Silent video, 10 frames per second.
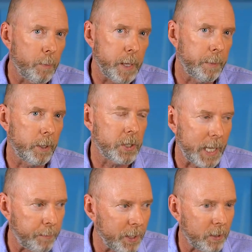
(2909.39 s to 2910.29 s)
People are
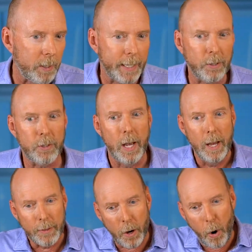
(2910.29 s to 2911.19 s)
skeptical. Like there's
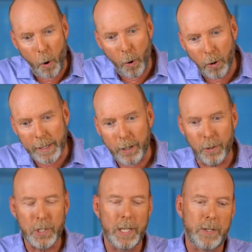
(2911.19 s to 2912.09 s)
the whole
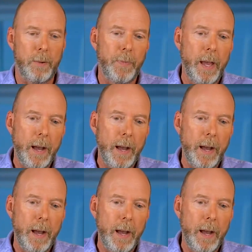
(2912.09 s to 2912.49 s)
ecosystem